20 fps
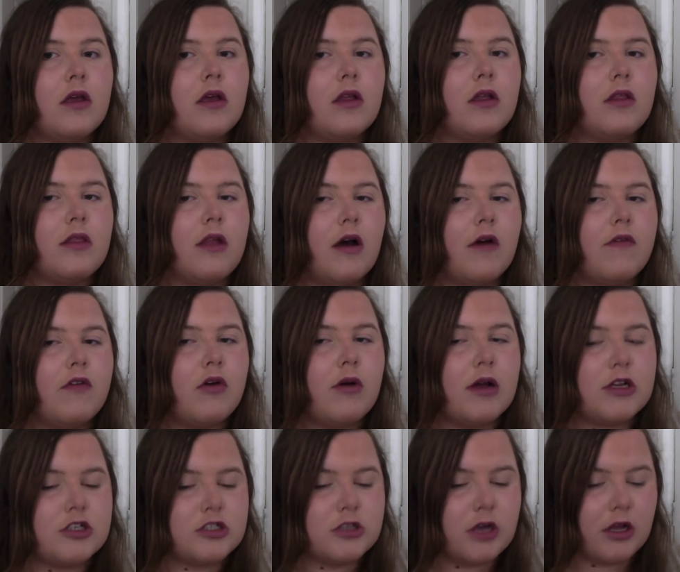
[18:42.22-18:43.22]
The other
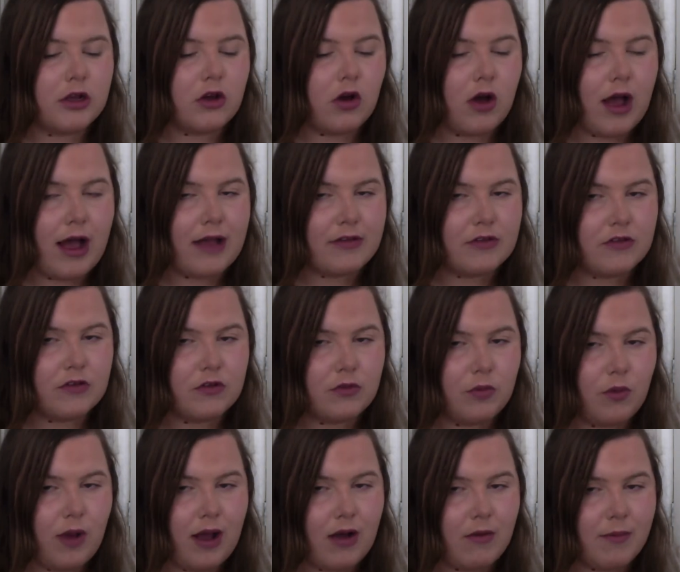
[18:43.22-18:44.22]
question I got asked as
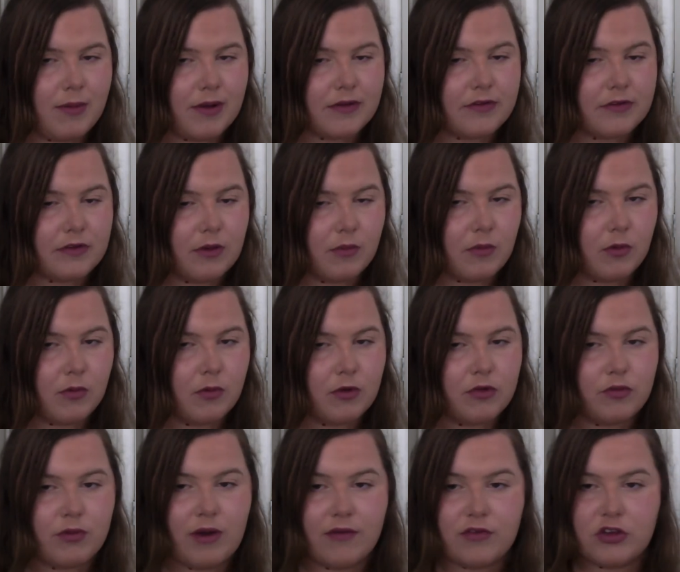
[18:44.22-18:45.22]
well by someone
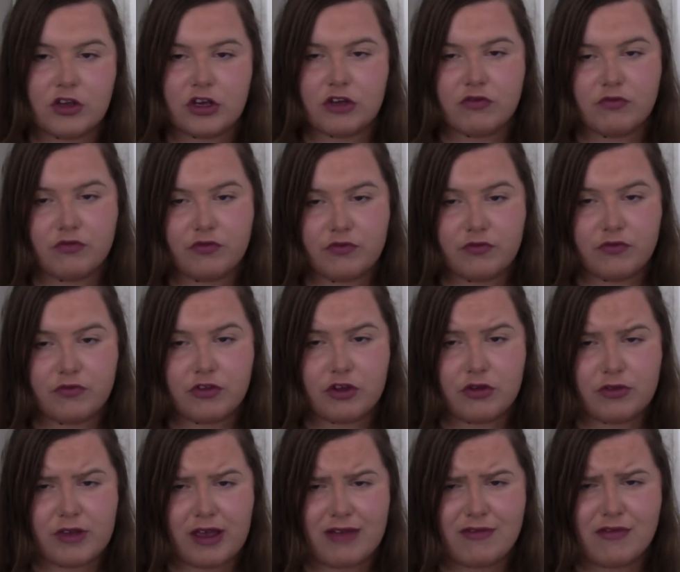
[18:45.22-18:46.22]
was whether you could
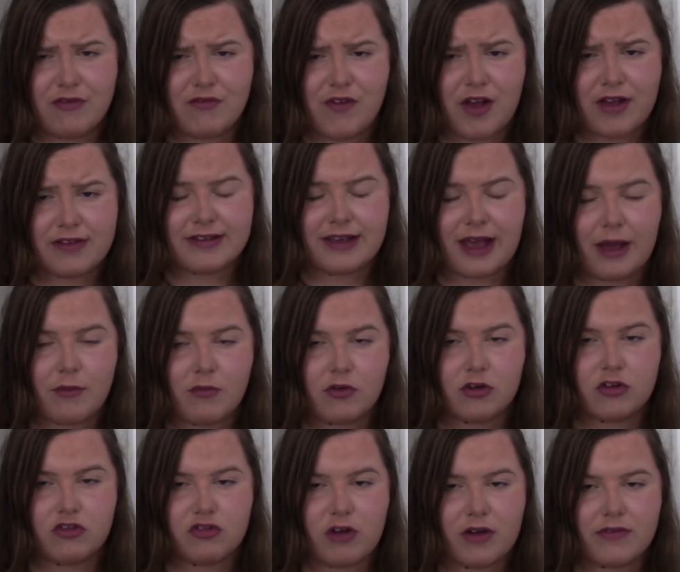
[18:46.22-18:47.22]
use a reversing camera
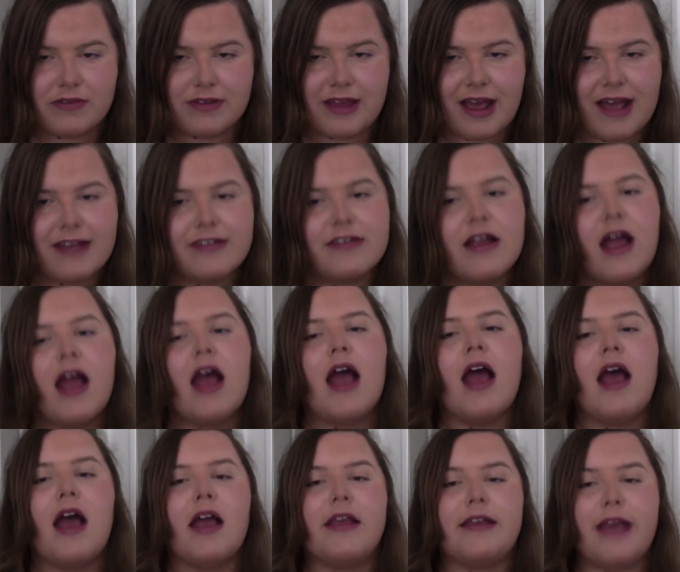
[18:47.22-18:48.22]
on a driving test.
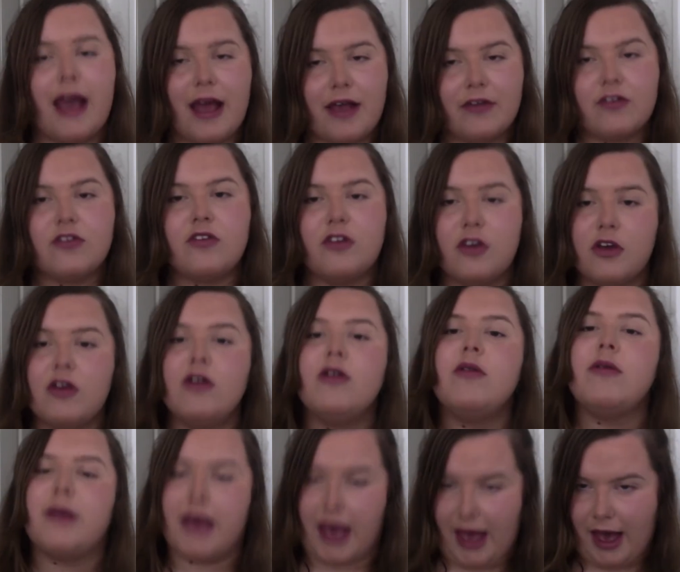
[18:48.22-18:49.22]
Yes,
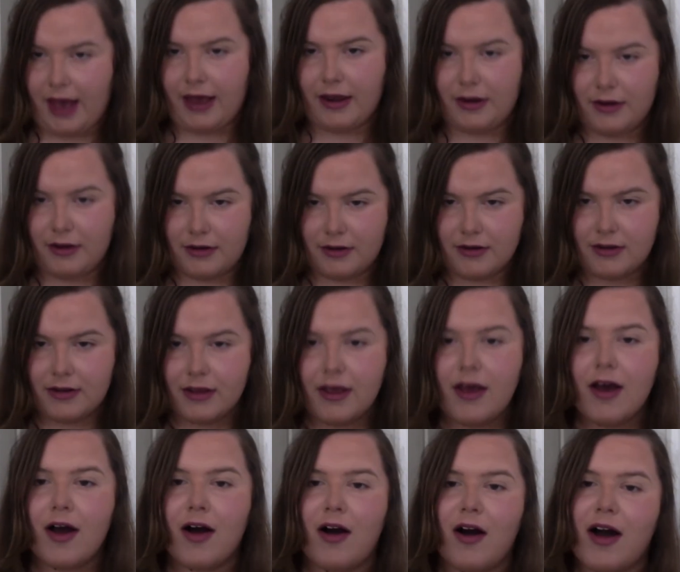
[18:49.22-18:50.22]
you can.
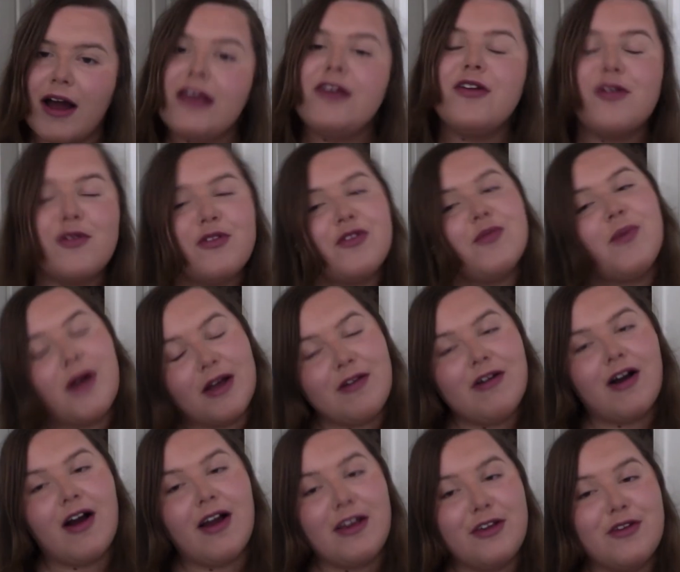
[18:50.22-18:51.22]
I used
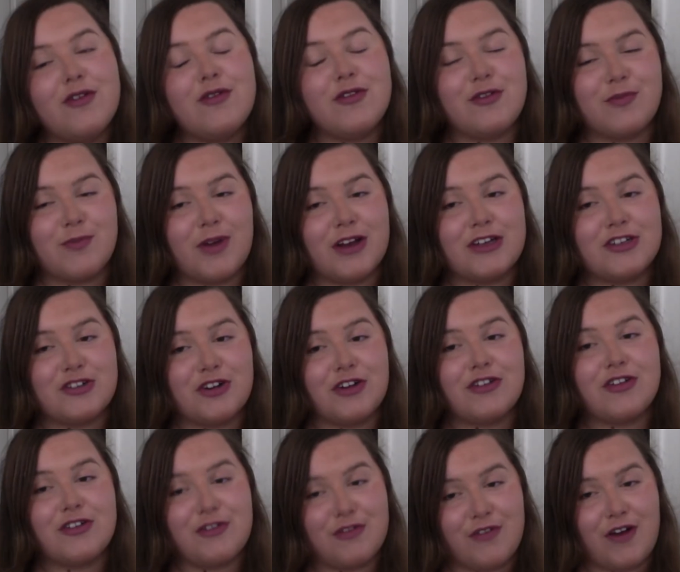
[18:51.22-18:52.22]
my
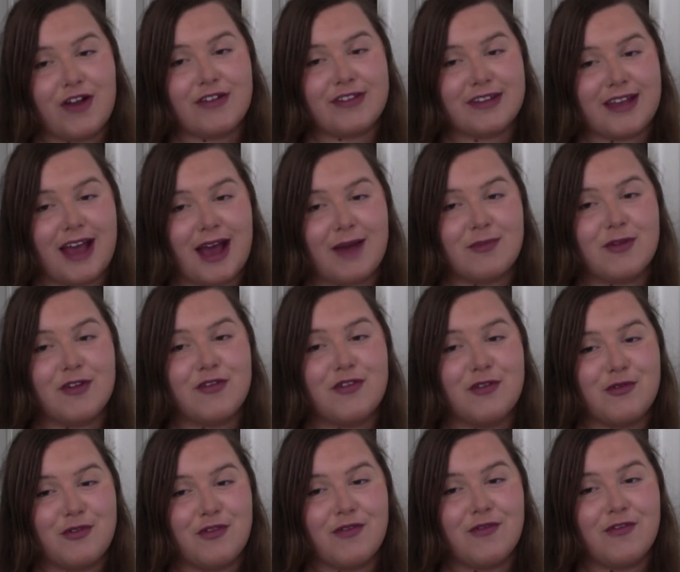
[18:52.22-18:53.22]
instructor's reversing camera
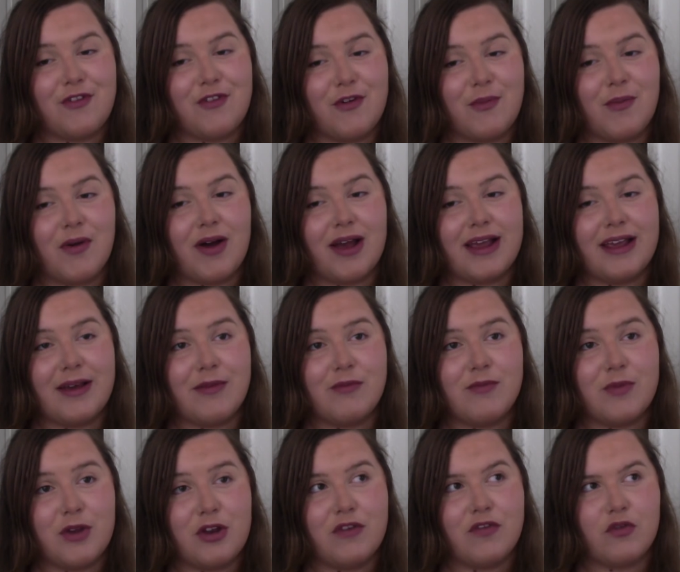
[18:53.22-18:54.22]
for my
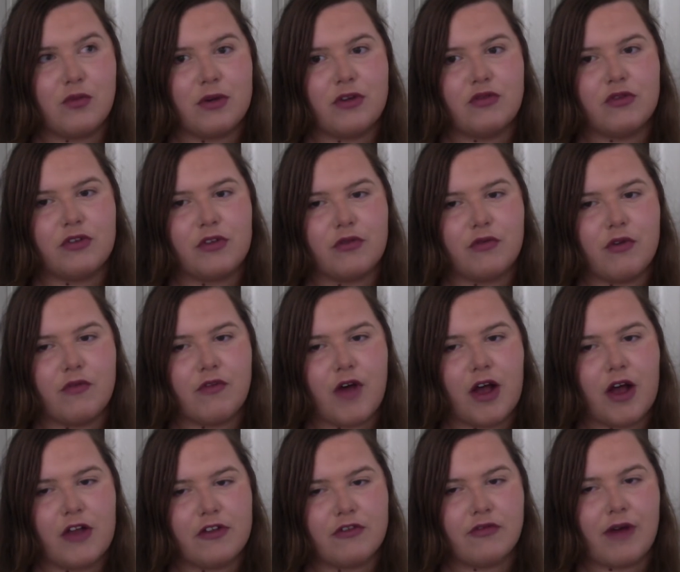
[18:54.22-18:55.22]
manoeuvre, which was a
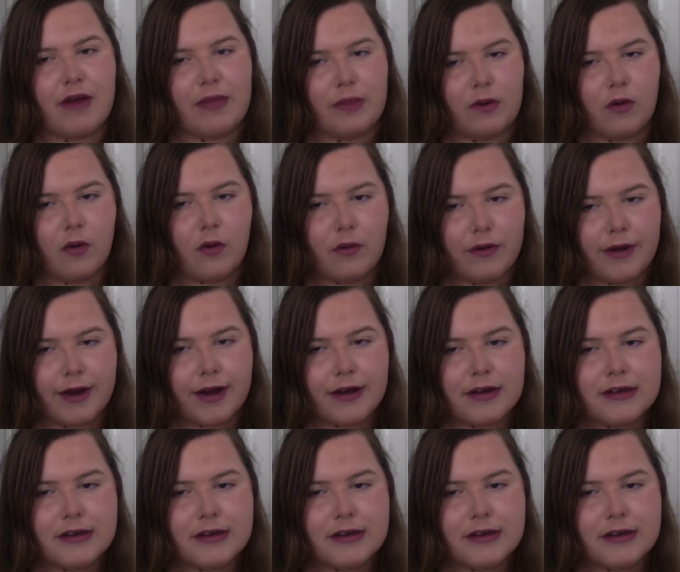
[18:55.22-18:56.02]
reverse around the corner.